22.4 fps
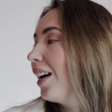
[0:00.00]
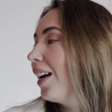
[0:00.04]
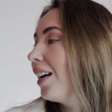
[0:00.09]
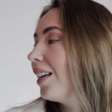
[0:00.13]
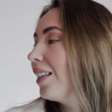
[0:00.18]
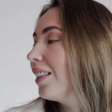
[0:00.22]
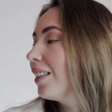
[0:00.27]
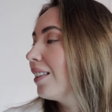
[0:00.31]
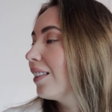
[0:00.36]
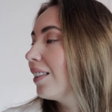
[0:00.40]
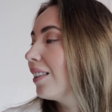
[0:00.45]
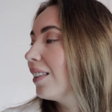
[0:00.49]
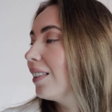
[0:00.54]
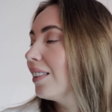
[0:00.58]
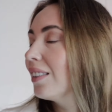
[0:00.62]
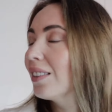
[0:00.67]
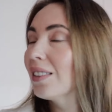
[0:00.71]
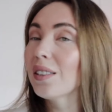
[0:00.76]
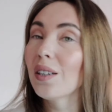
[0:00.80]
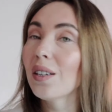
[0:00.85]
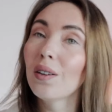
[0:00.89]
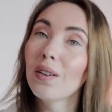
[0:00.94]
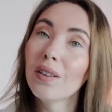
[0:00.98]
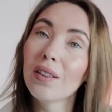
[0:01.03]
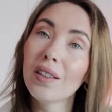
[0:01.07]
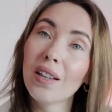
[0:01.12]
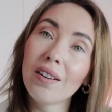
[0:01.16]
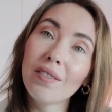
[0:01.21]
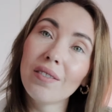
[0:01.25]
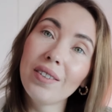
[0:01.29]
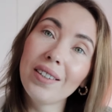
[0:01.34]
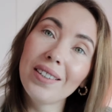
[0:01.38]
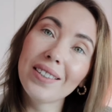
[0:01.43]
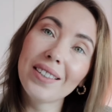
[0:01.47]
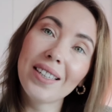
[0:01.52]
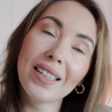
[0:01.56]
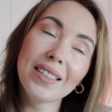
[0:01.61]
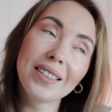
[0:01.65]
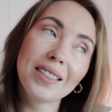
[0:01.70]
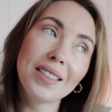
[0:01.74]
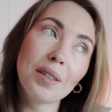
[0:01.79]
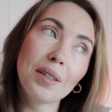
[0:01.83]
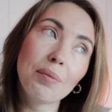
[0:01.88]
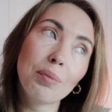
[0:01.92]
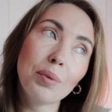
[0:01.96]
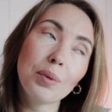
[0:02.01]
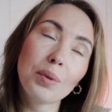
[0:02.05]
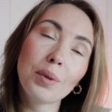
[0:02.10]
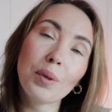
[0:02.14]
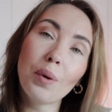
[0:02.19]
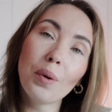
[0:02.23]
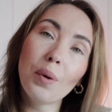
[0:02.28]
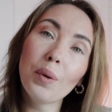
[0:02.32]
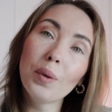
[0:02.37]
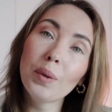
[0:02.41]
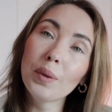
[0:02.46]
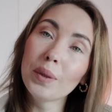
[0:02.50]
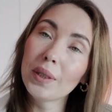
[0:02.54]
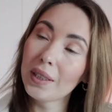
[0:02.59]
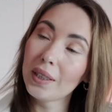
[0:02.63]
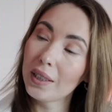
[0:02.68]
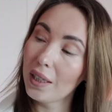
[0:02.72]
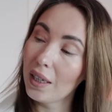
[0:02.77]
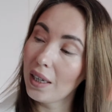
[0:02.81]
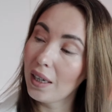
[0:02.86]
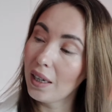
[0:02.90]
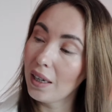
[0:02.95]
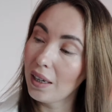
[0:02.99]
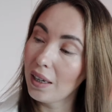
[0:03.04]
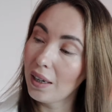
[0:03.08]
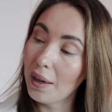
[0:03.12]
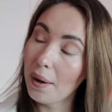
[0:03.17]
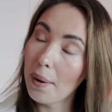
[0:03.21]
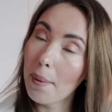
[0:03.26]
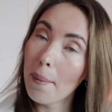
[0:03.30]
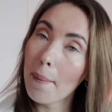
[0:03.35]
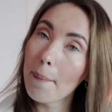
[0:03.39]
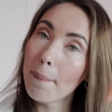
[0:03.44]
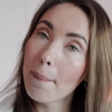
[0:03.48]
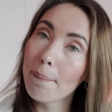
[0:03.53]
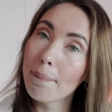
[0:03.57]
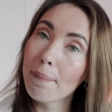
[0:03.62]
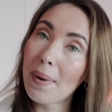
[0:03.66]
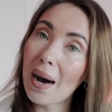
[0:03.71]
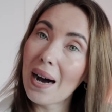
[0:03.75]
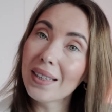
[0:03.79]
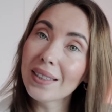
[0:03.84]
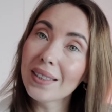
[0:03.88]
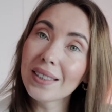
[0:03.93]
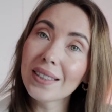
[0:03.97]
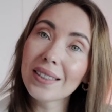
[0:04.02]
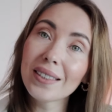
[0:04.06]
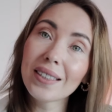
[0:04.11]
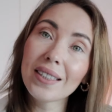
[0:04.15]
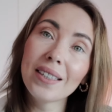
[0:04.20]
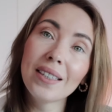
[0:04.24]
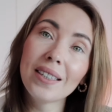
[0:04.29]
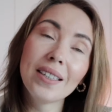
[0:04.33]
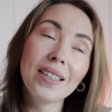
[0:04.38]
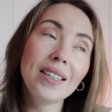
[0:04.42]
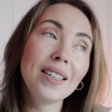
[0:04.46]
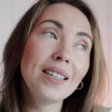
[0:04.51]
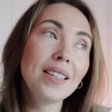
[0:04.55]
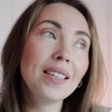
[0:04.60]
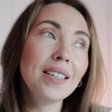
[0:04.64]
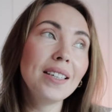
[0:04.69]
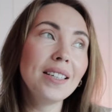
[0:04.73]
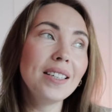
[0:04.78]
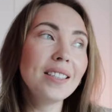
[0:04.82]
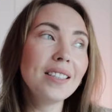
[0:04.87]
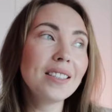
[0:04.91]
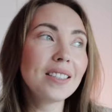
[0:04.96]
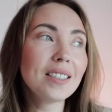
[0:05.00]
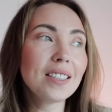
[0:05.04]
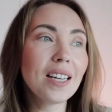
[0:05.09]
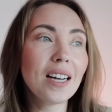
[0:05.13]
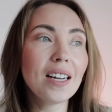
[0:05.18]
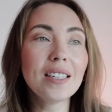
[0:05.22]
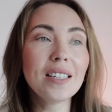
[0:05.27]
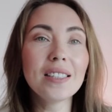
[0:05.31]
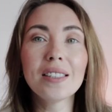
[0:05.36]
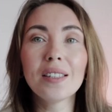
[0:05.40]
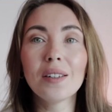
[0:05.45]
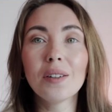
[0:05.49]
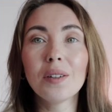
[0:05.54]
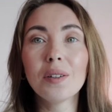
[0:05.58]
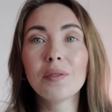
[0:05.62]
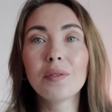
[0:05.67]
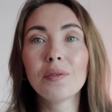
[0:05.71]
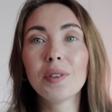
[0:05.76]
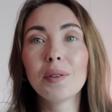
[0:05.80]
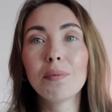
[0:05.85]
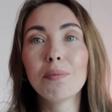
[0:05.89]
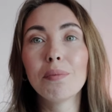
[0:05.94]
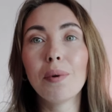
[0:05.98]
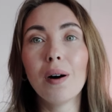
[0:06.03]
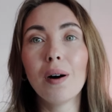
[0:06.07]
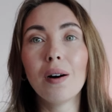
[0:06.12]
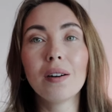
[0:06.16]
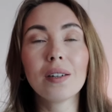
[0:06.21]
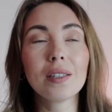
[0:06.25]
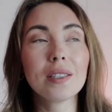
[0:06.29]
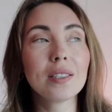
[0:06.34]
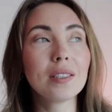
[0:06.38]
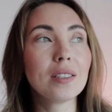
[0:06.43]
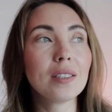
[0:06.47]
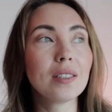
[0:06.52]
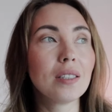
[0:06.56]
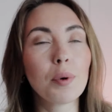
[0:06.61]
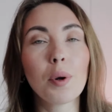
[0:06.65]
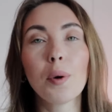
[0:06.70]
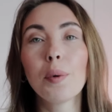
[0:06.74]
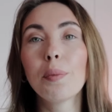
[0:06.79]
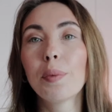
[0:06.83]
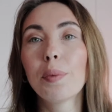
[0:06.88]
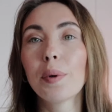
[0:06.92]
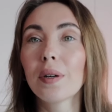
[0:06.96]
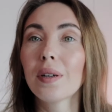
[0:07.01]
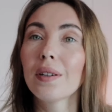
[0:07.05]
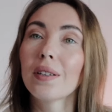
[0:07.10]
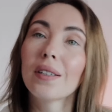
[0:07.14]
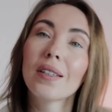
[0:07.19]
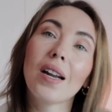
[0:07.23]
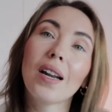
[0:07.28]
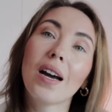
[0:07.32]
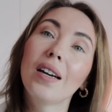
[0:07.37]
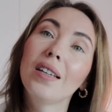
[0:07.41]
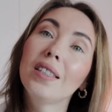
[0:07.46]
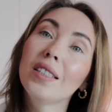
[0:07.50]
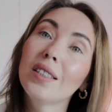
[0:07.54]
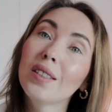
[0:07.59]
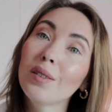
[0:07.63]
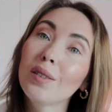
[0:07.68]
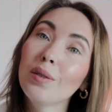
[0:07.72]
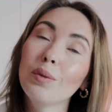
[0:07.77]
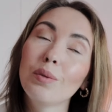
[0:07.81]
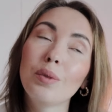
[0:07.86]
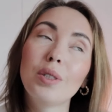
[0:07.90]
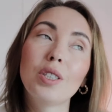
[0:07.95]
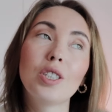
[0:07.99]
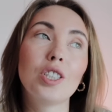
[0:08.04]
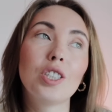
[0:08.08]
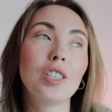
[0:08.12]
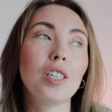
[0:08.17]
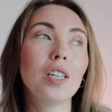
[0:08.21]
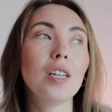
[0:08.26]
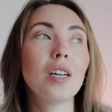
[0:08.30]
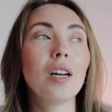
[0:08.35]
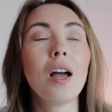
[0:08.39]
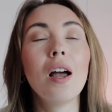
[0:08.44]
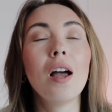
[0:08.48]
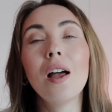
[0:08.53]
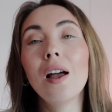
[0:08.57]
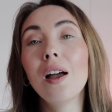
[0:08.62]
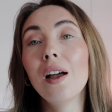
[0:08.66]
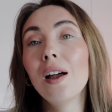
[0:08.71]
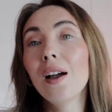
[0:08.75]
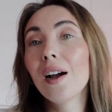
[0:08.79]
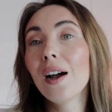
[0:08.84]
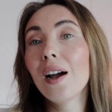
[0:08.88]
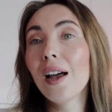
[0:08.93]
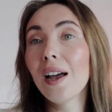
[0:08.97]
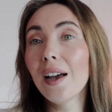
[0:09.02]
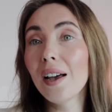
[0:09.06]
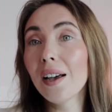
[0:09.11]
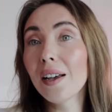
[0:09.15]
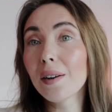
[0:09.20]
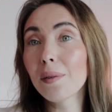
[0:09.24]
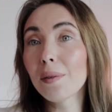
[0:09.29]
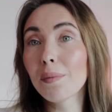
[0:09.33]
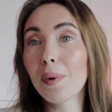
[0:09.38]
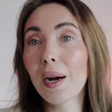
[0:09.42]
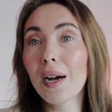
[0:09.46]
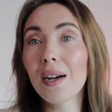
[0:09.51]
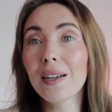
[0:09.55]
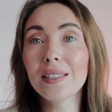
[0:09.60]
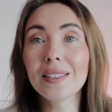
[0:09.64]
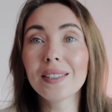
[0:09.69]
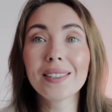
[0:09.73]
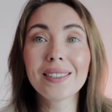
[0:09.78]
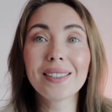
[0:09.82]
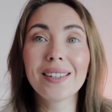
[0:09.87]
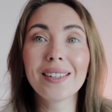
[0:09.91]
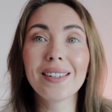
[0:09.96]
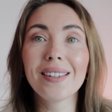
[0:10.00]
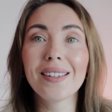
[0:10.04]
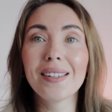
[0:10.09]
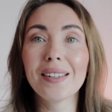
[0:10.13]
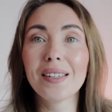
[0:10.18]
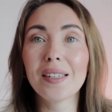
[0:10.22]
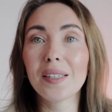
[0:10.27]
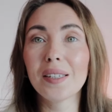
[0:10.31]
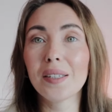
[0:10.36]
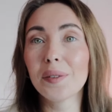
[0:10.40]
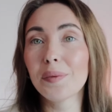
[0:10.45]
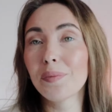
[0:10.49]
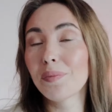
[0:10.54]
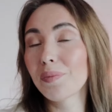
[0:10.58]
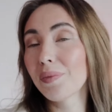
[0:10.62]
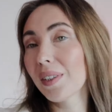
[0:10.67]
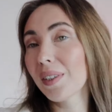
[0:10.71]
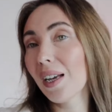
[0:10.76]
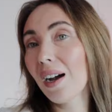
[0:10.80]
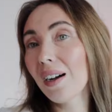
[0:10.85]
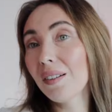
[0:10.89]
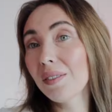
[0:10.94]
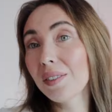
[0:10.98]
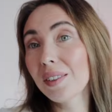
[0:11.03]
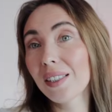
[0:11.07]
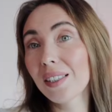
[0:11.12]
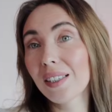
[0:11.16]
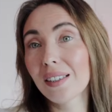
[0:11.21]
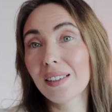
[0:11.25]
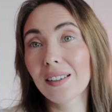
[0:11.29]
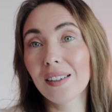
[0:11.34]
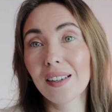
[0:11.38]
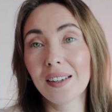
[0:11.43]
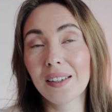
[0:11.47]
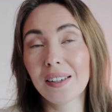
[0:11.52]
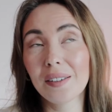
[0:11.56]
And it's so lovely that they put also mask inside of the box, proper nice nourishing hair mask after